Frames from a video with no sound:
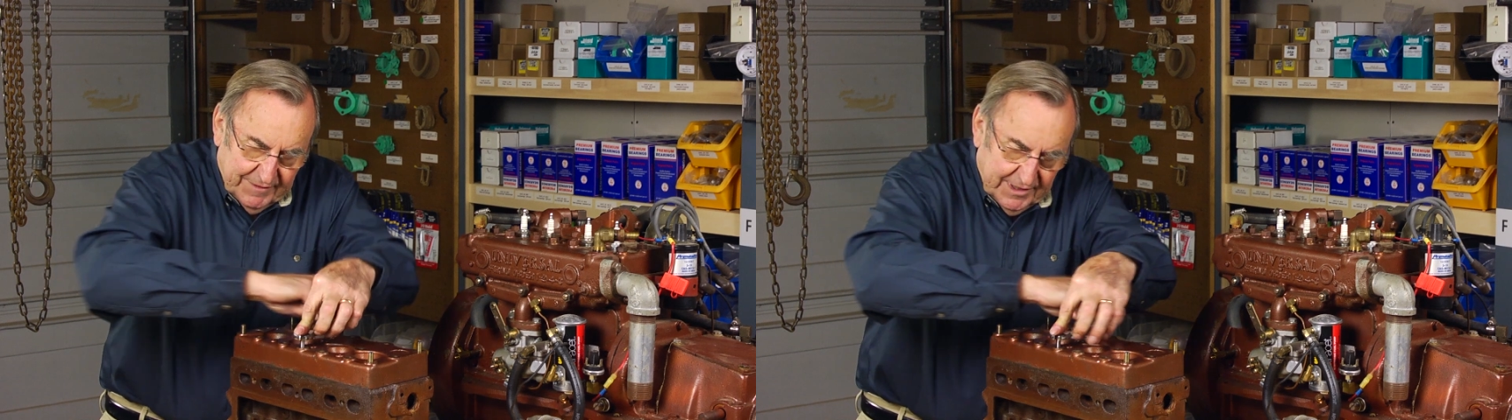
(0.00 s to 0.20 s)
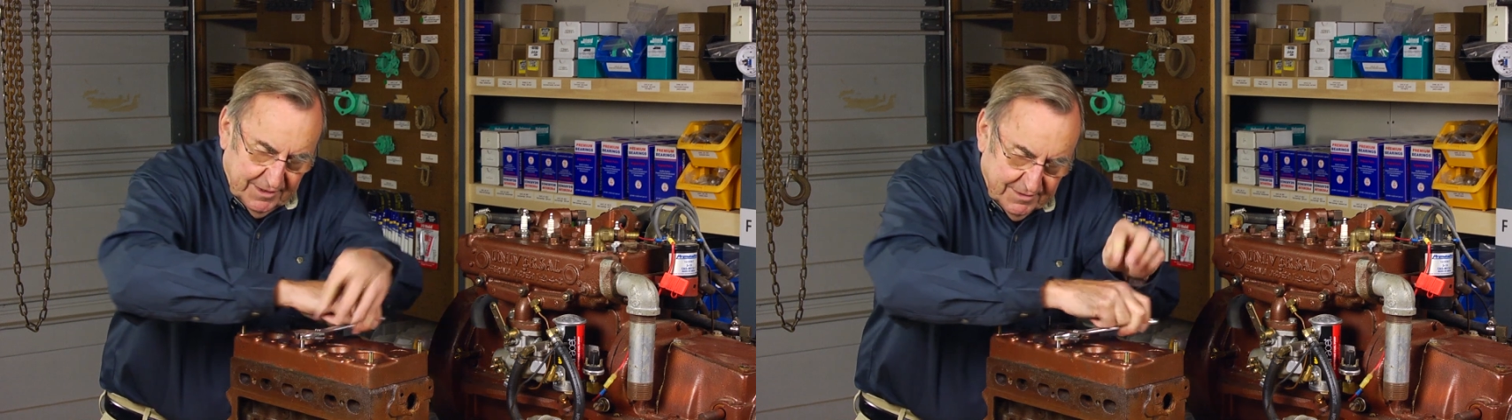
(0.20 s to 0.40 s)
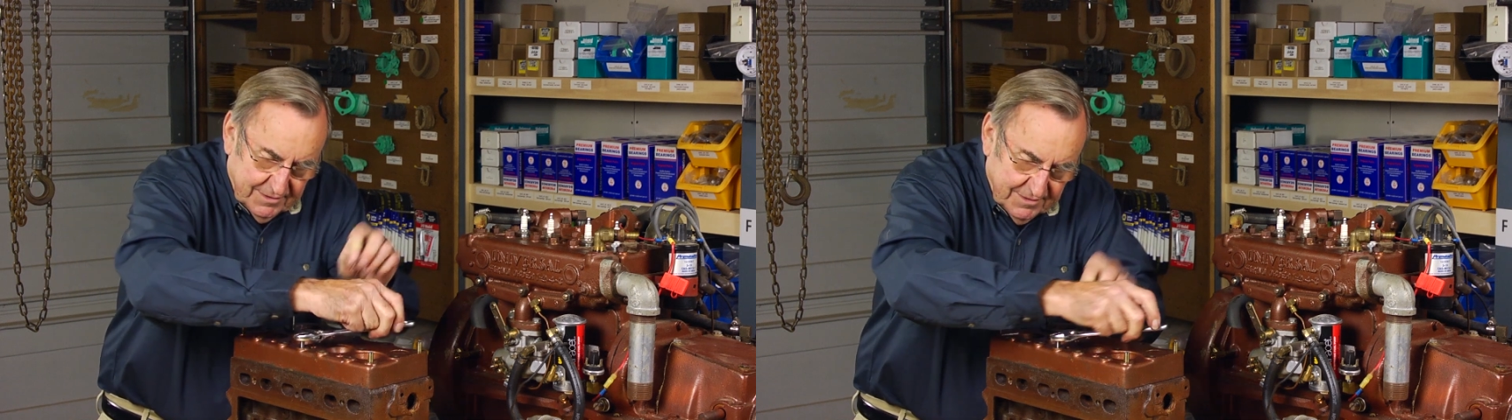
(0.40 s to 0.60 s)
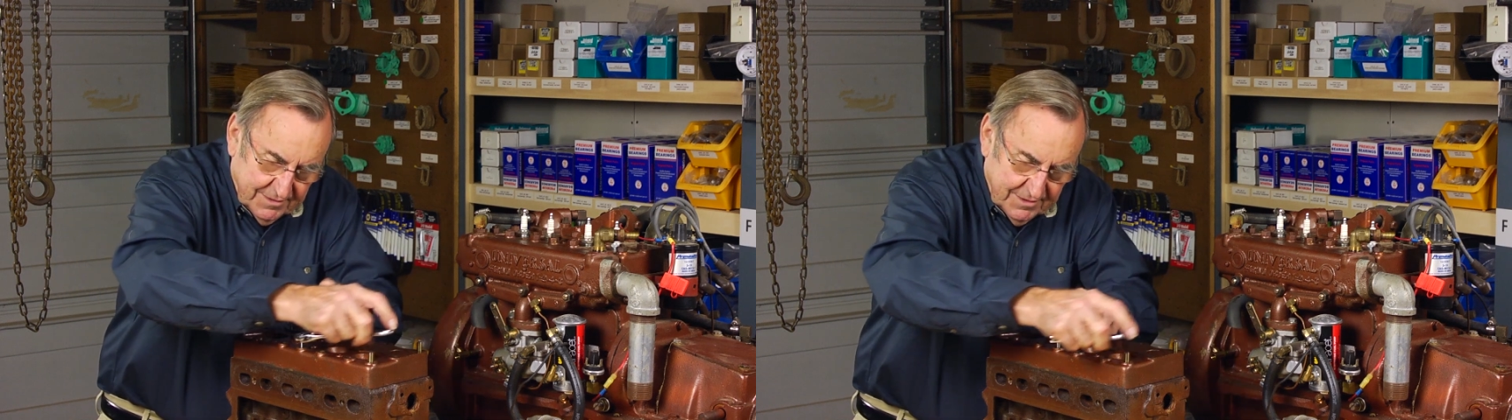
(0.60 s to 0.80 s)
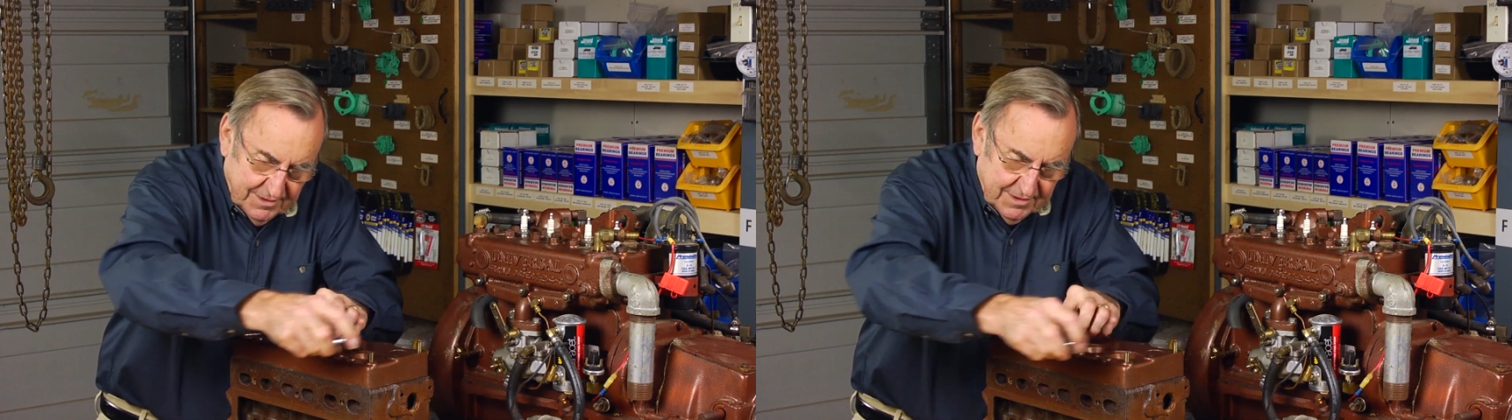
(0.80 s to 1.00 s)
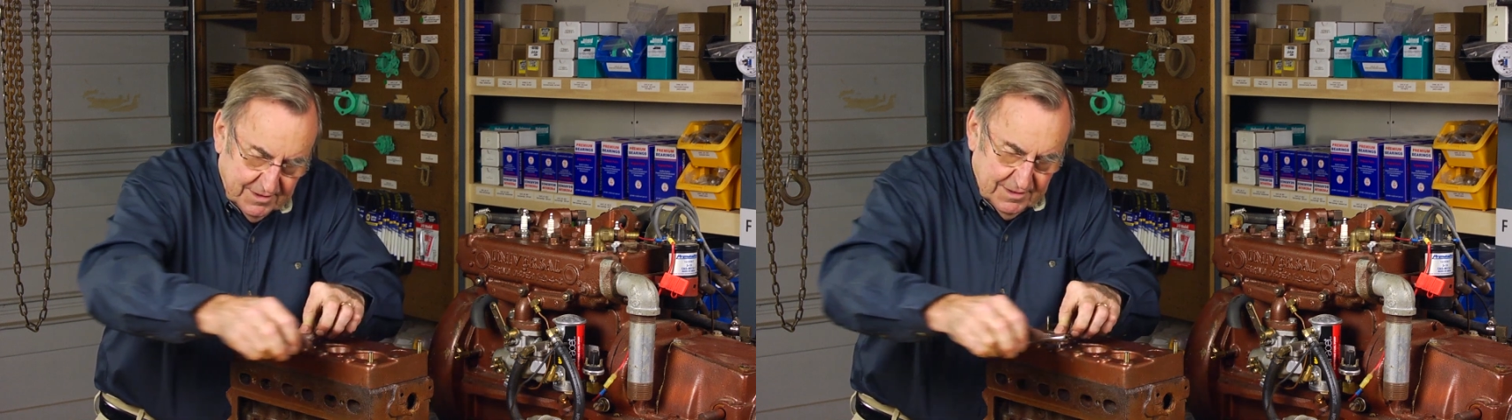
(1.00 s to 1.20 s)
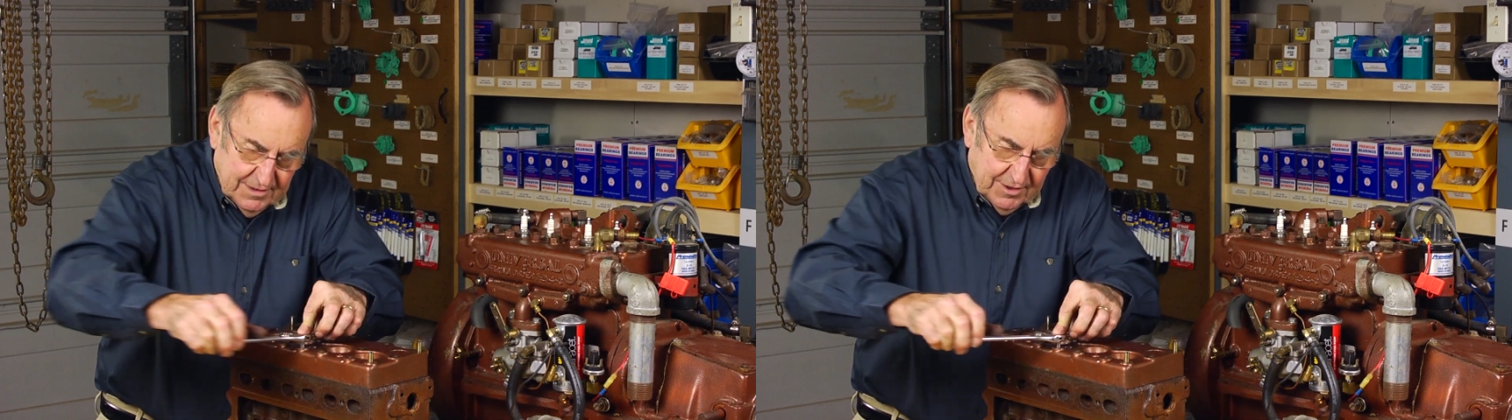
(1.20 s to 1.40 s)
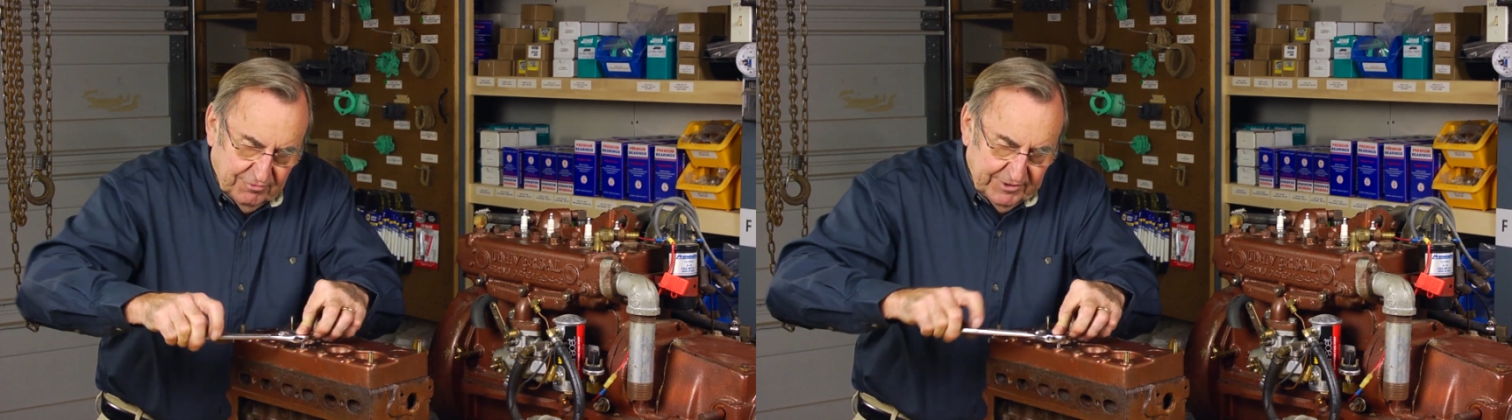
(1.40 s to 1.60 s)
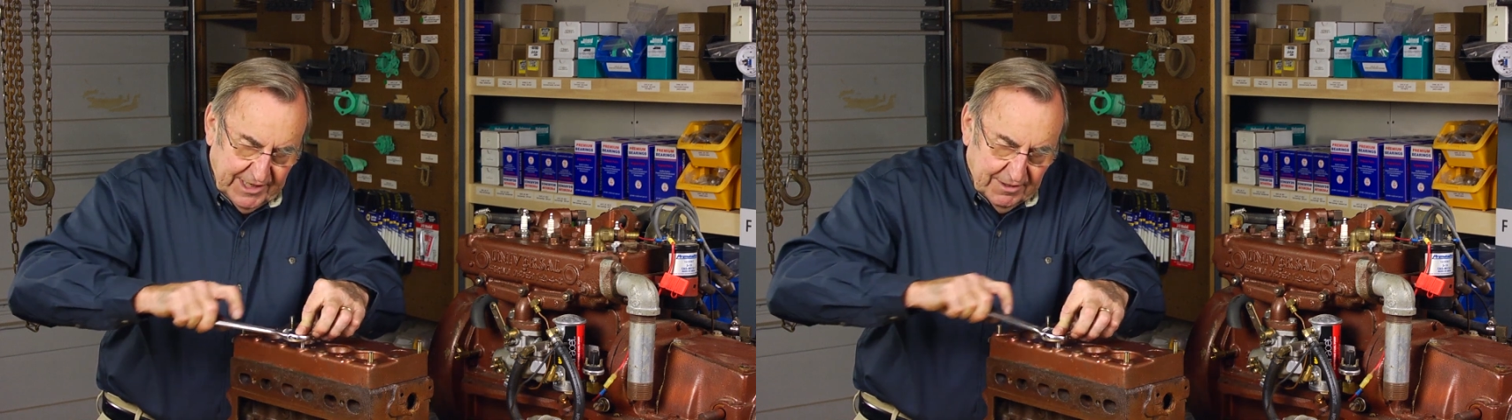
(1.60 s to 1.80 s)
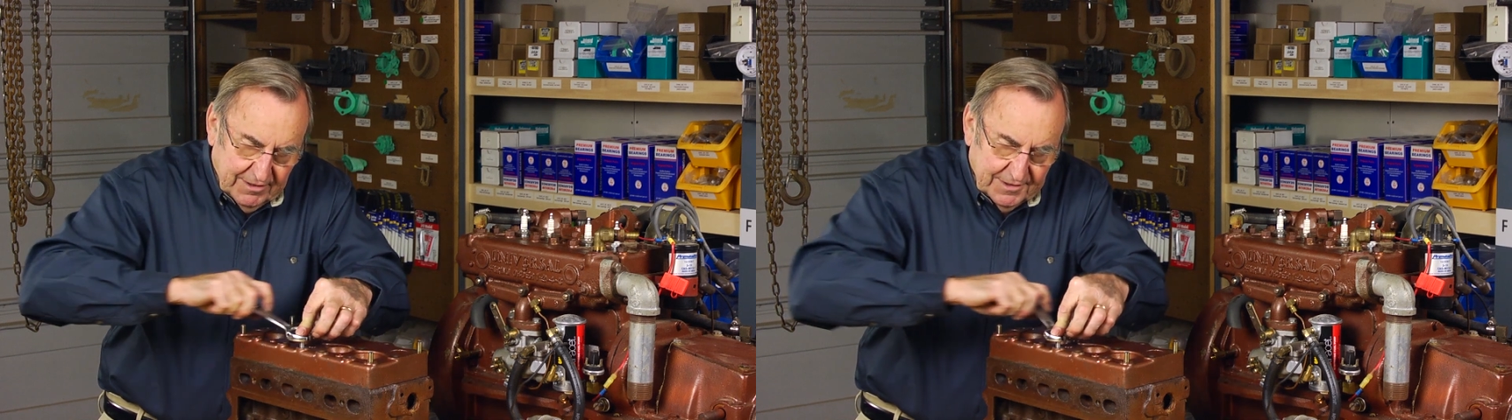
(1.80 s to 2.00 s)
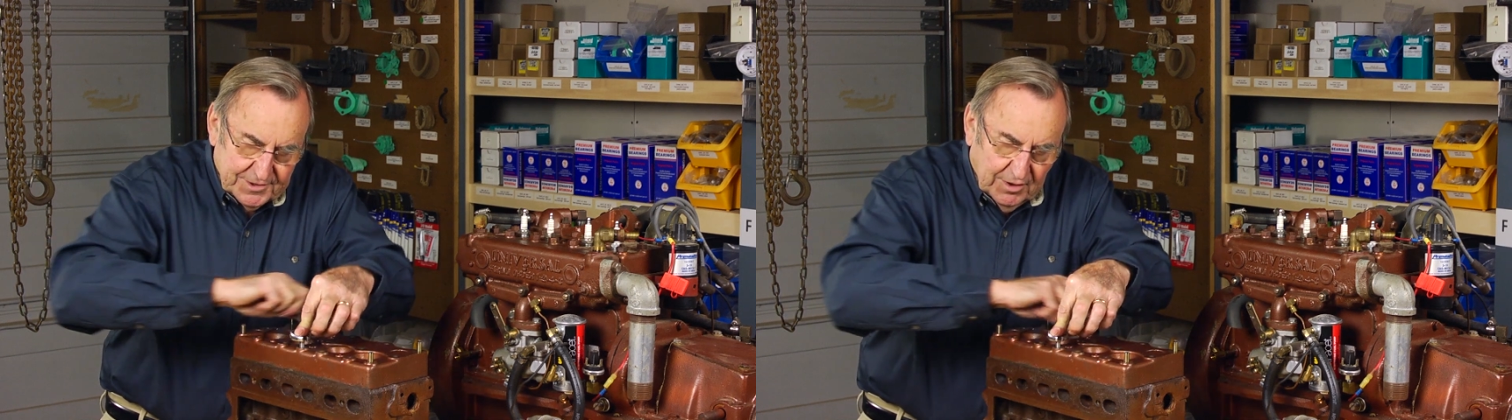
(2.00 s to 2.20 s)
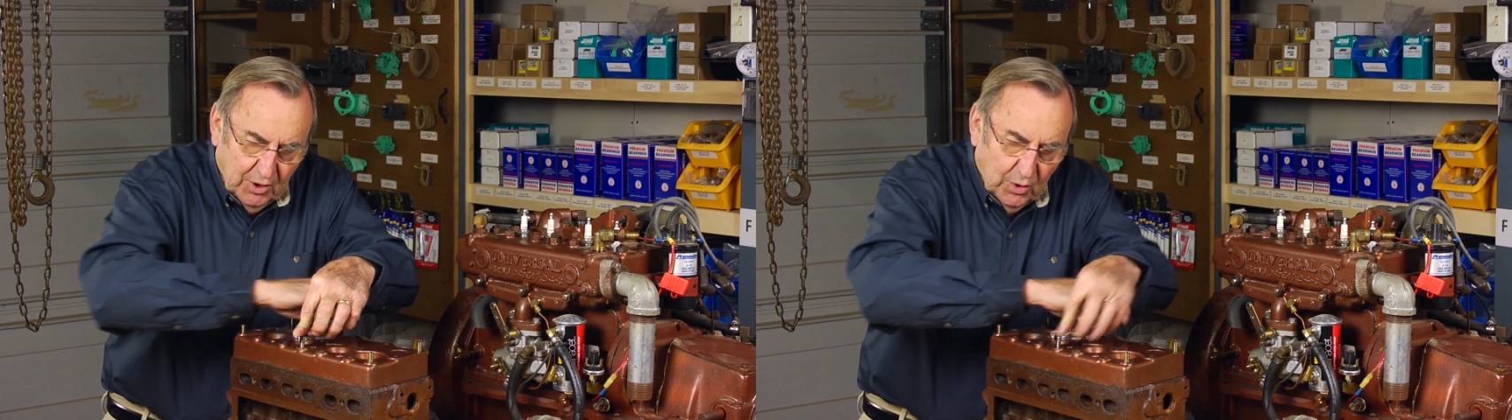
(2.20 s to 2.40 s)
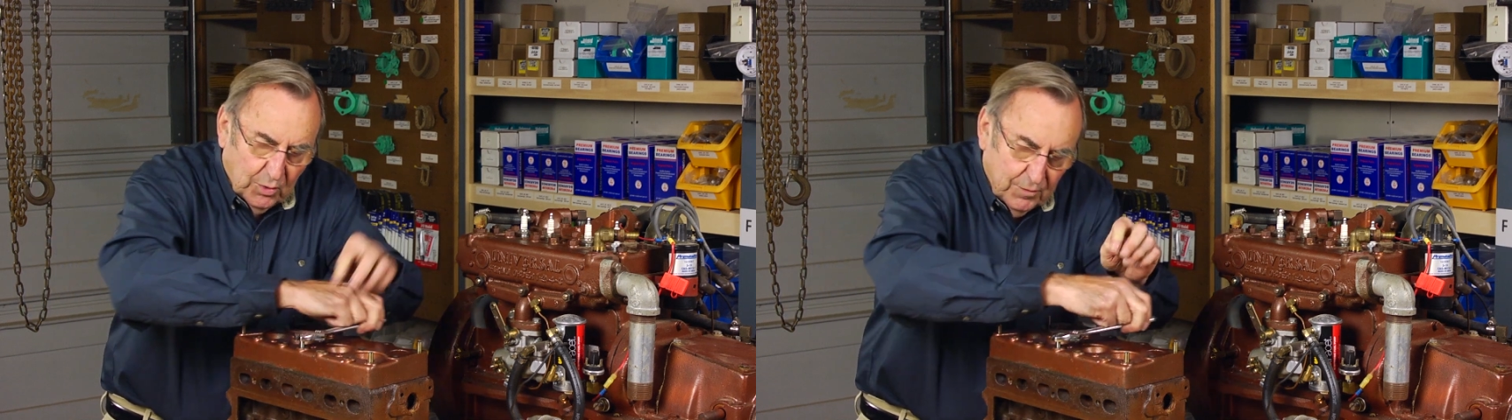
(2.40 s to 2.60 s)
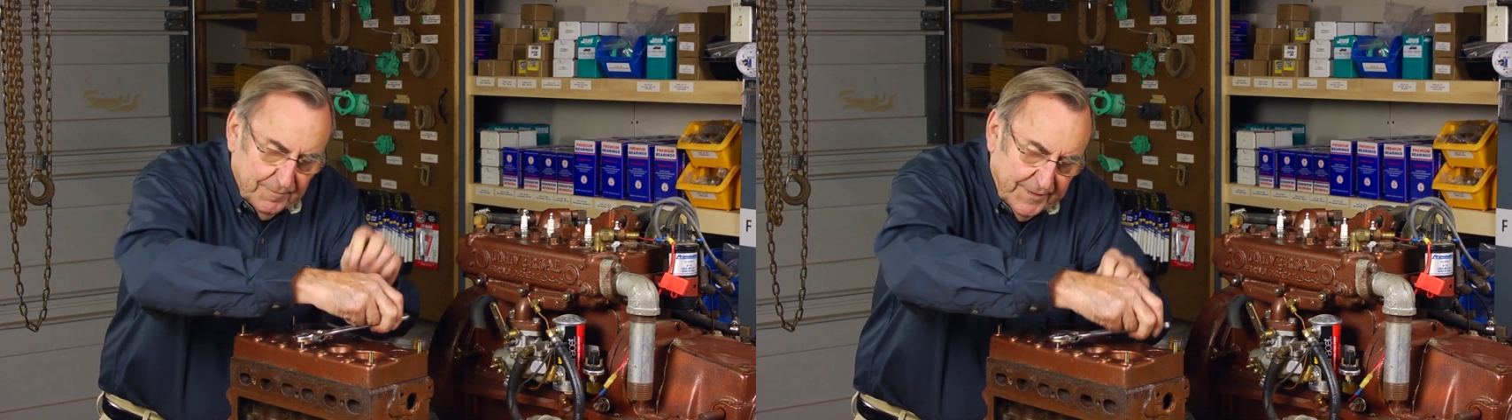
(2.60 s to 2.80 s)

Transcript: the 3 8 inch hole.